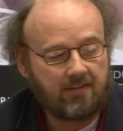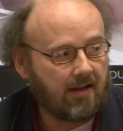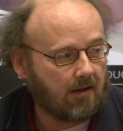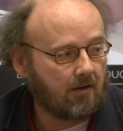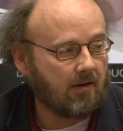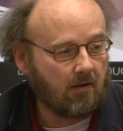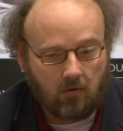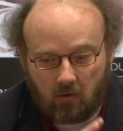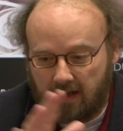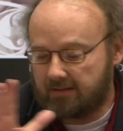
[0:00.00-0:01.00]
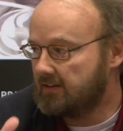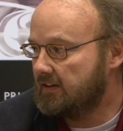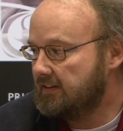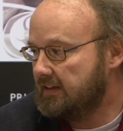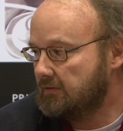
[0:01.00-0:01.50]
and look at
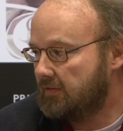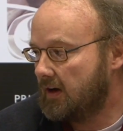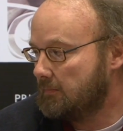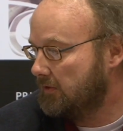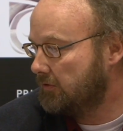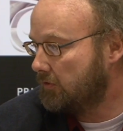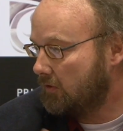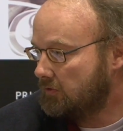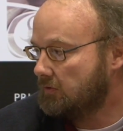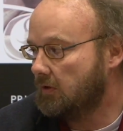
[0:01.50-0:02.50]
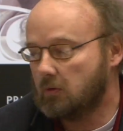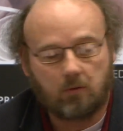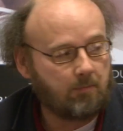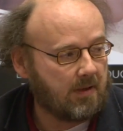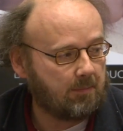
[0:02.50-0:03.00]
the environment, talk to the
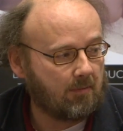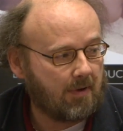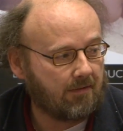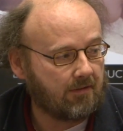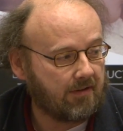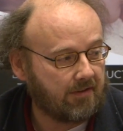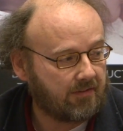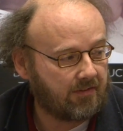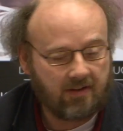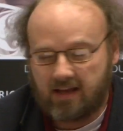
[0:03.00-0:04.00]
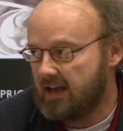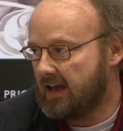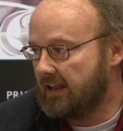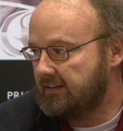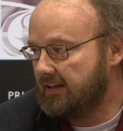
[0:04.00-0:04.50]
local people about the risks,
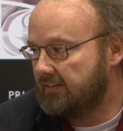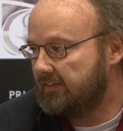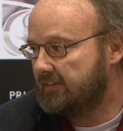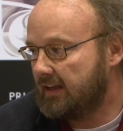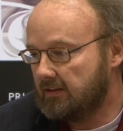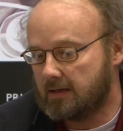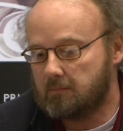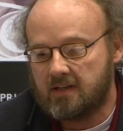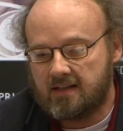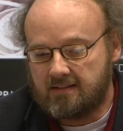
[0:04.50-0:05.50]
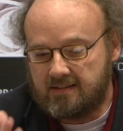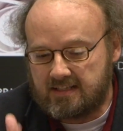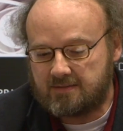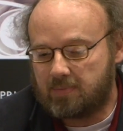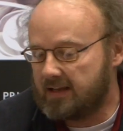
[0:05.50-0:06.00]
and then tell them
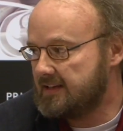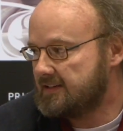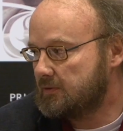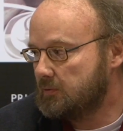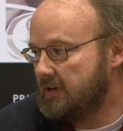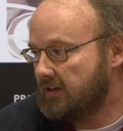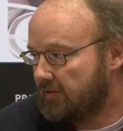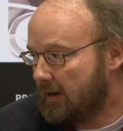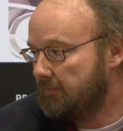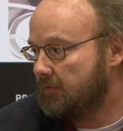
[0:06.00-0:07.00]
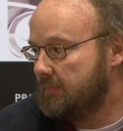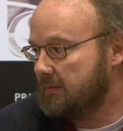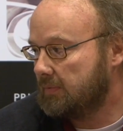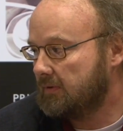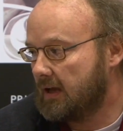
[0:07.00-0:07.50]
this place could be a trap for
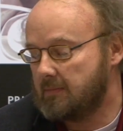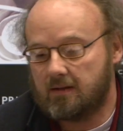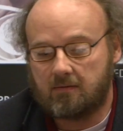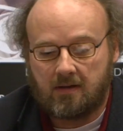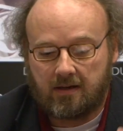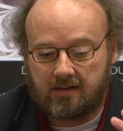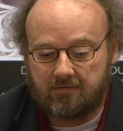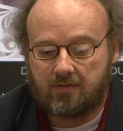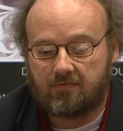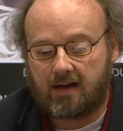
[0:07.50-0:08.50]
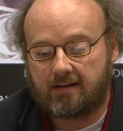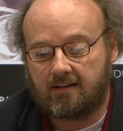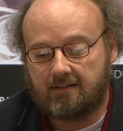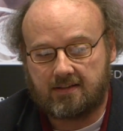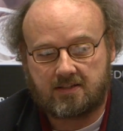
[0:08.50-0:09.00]
people. I mean, given the fact
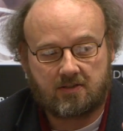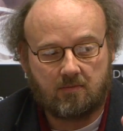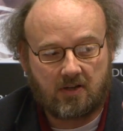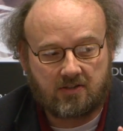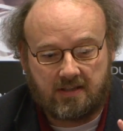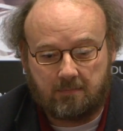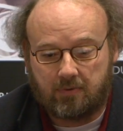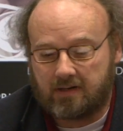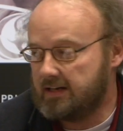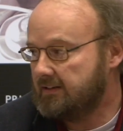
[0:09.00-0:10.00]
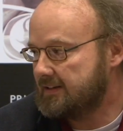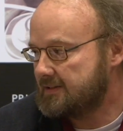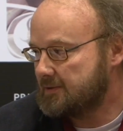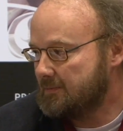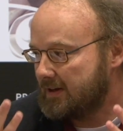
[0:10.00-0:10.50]
that there's so much debris, there's
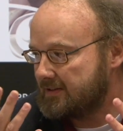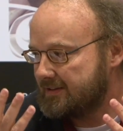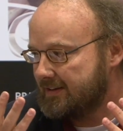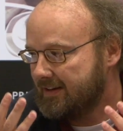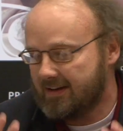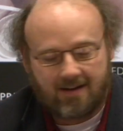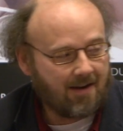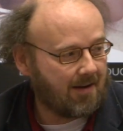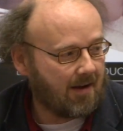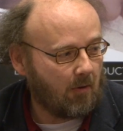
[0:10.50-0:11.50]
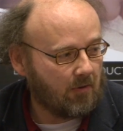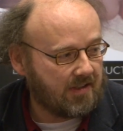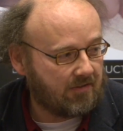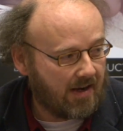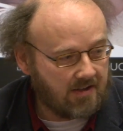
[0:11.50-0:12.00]
so much, all
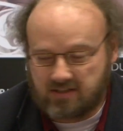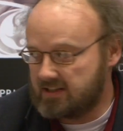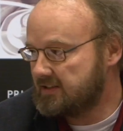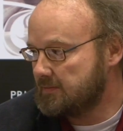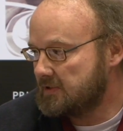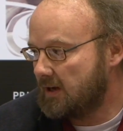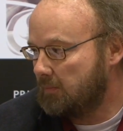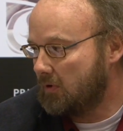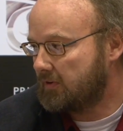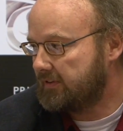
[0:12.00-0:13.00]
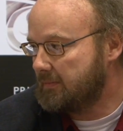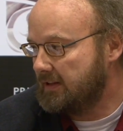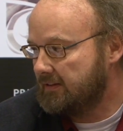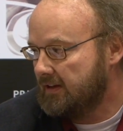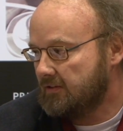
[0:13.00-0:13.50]
the drainage systems are blocked. I
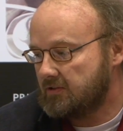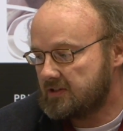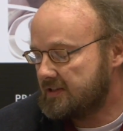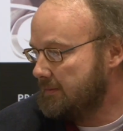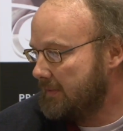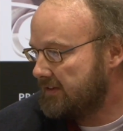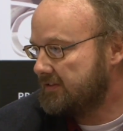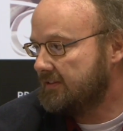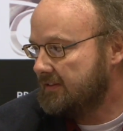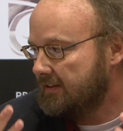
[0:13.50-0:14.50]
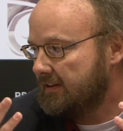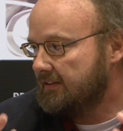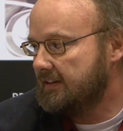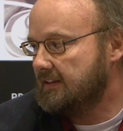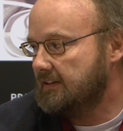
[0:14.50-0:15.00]
mean, just imagine
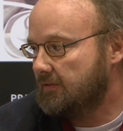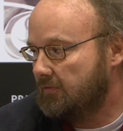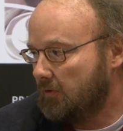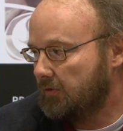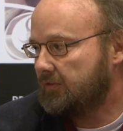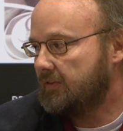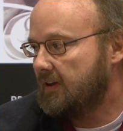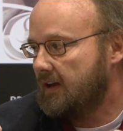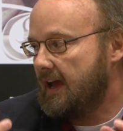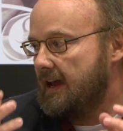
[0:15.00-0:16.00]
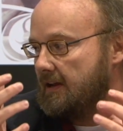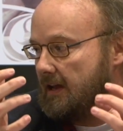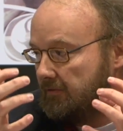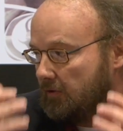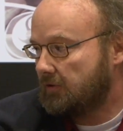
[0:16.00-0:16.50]
the force
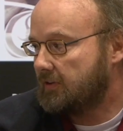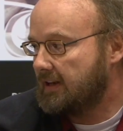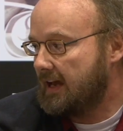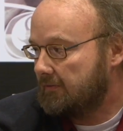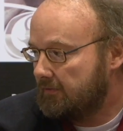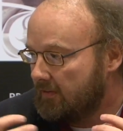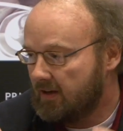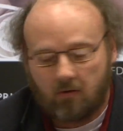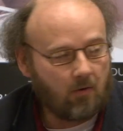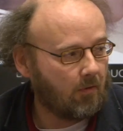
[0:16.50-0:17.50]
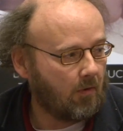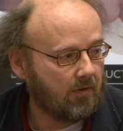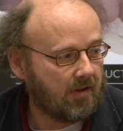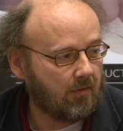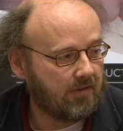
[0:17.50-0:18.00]
a flood can have
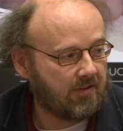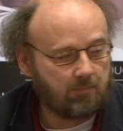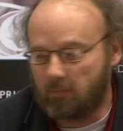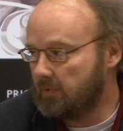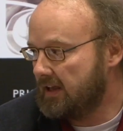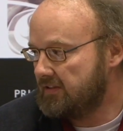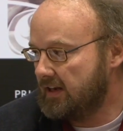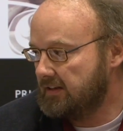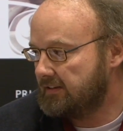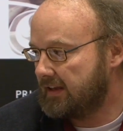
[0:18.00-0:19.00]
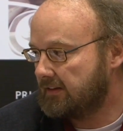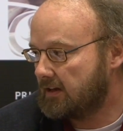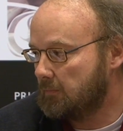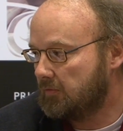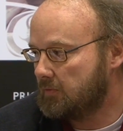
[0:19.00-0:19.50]
on this population in the tent
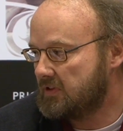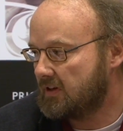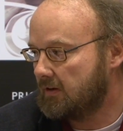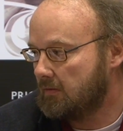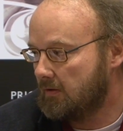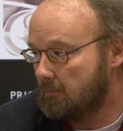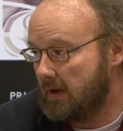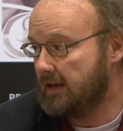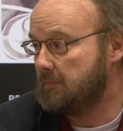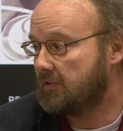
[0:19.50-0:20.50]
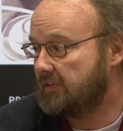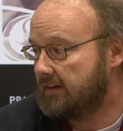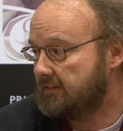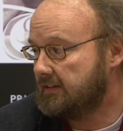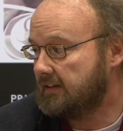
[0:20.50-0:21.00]
camps, which are barely
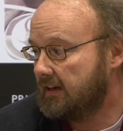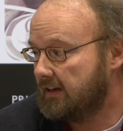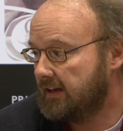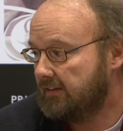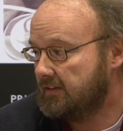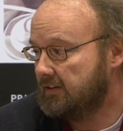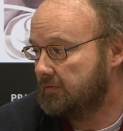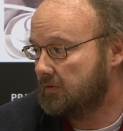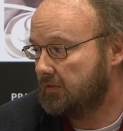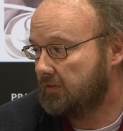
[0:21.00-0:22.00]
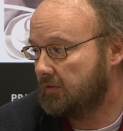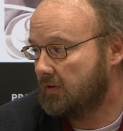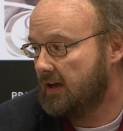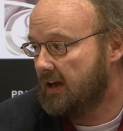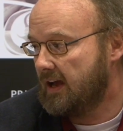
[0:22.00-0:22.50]
protected against these forces.
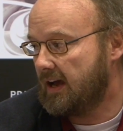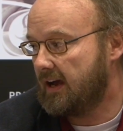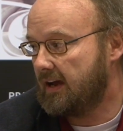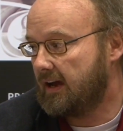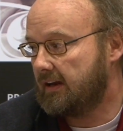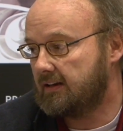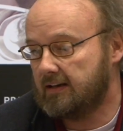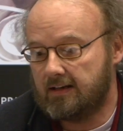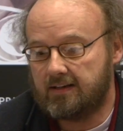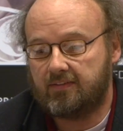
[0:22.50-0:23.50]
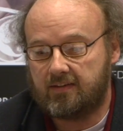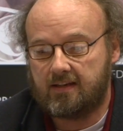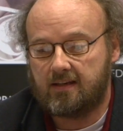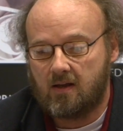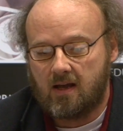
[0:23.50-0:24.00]
So I clearly
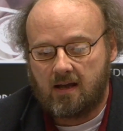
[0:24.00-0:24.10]
see